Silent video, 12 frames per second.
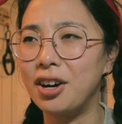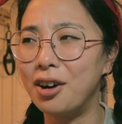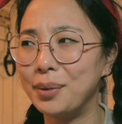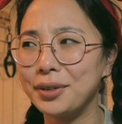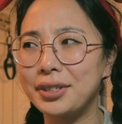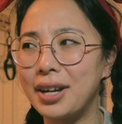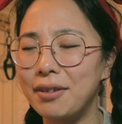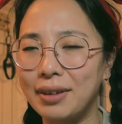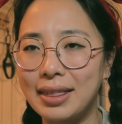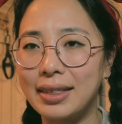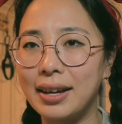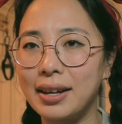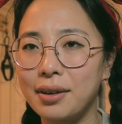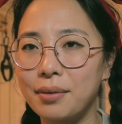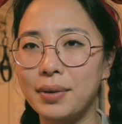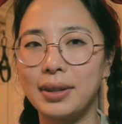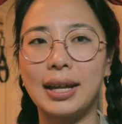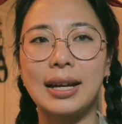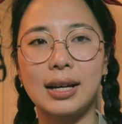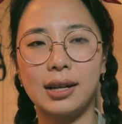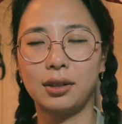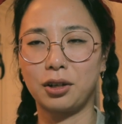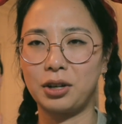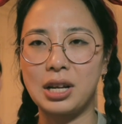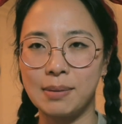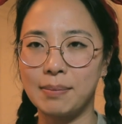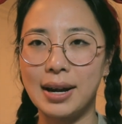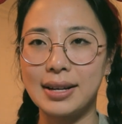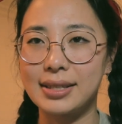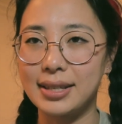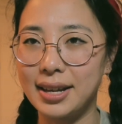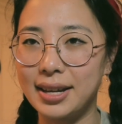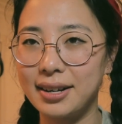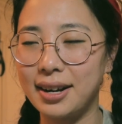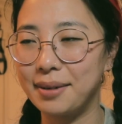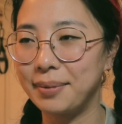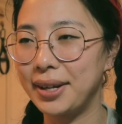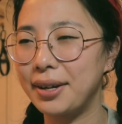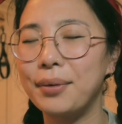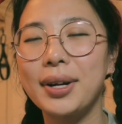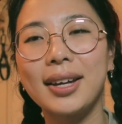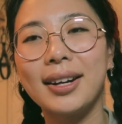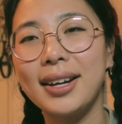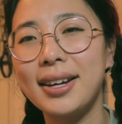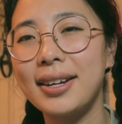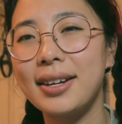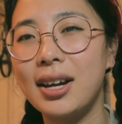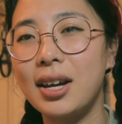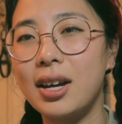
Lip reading: almost everything with like a learning mindset. I'm like, what can I